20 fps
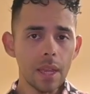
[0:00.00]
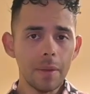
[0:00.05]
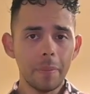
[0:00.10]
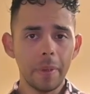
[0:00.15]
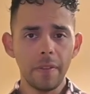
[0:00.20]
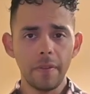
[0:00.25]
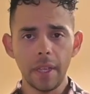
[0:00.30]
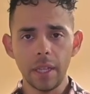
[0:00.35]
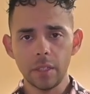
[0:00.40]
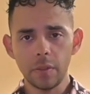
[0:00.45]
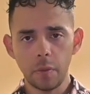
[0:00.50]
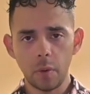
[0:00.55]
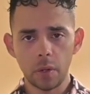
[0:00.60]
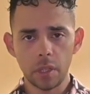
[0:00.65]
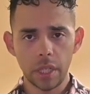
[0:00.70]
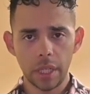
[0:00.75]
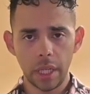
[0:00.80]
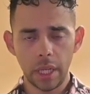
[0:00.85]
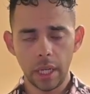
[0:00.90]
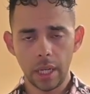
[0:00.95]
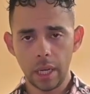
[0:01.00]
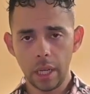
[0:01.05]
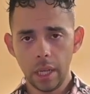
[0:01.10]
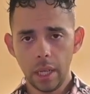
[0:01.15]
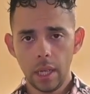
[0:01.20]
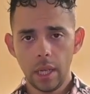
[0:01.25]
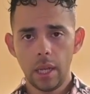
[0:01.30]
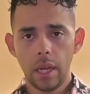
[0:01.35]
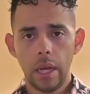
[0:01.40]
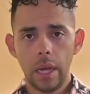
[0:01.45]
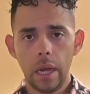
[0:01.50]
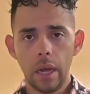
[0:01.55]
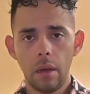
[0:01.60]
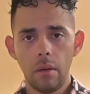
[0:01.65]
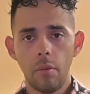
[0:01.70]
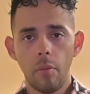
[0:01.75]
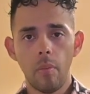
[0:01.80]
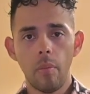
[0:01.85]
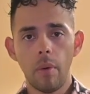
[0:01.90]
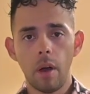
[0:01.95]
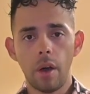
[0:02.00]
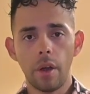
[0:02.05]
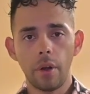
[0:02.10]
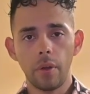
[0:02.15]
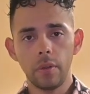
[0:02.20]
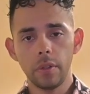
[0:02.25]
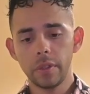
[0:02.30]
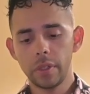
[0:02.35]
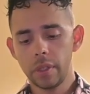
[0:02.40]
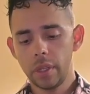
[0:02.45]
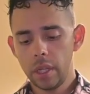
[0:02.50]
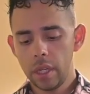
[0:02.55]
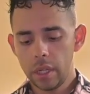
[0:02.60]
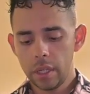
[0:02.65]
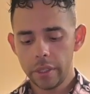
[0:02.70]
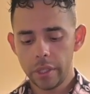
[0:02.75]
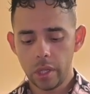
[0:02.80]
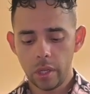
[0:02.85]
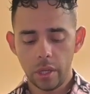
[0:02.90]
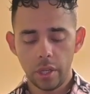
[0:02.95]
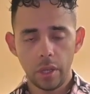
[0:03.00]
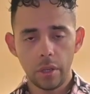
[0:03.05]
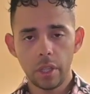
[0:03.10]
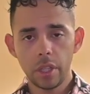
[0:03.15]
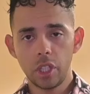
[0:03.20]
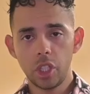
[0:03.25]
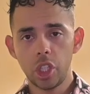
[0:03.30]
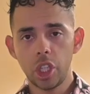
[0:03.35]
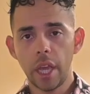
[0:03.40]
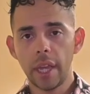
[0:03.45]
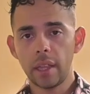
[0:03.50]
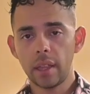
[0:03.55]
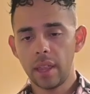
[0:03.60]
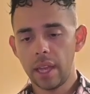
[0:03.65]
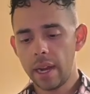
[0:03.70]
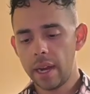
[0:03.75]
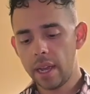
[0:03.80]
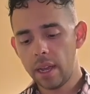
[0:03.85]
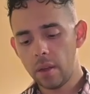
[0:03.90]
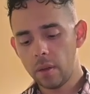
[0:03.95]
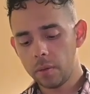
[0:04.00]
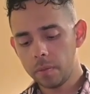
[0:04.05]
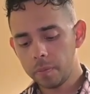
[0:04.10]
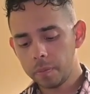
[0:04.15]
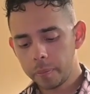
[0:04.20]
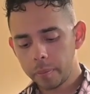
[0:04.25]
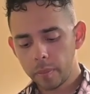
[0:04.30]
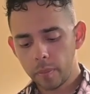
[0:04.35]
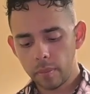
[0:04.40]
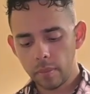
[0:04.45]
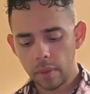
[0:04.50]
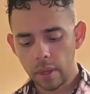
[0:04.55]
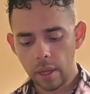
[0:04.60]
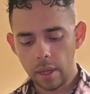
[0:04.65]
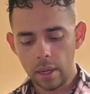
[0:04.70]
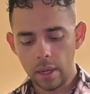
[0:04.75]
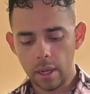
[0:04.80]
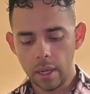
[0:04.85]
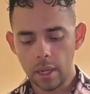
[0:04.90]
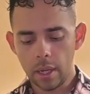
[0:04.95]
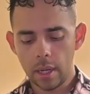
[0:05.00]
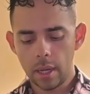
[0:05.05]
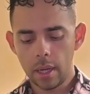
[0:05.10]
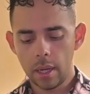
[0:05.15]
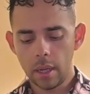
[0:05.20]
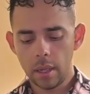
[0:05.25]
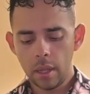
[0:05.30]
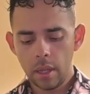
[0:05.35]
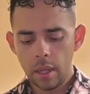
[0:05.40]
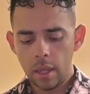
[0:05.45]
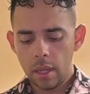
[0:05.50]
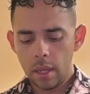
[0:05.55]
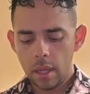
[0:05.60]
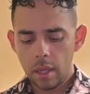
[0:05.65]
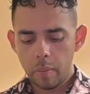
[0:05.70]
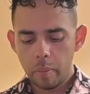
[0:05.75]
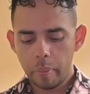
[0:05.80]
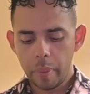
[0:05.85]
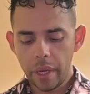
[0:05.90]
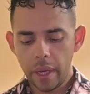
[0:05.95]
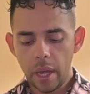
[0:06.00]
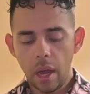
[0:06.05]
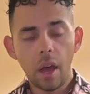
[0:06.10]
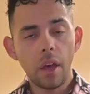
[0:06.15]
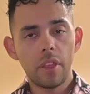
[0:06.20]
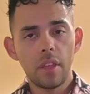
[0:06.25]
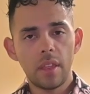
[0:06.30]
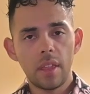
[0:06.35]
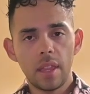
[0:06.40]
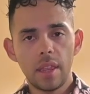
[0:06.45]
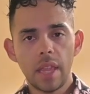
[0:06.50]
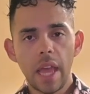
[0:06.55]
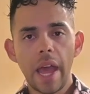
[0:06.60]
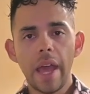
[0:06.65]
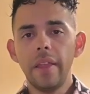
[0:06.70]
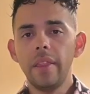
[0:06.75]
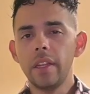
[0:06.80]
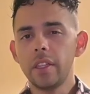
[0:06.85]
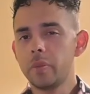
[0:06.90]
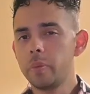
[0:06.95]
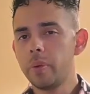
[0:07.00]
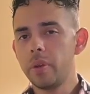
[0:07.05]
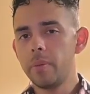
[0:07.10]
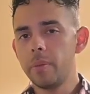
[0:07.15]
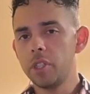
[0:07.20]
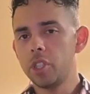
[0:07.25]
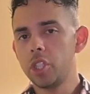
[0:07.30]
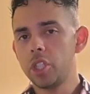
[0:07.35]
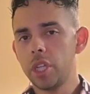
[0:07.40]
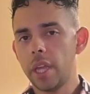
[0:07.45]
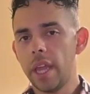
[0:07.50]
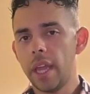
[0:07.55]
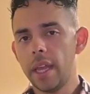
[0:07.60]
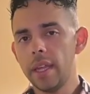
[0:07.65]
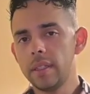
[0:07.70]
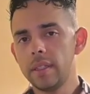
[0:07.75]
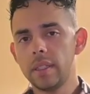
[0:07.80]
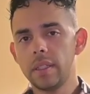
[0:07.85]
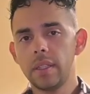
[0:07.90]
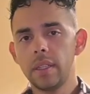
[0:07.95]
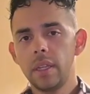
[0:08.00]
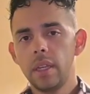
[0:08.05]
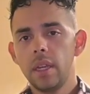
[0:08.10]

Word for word: PVS 14 uh, models. So you could check that out. Uh, but other than that, that's pretty much it.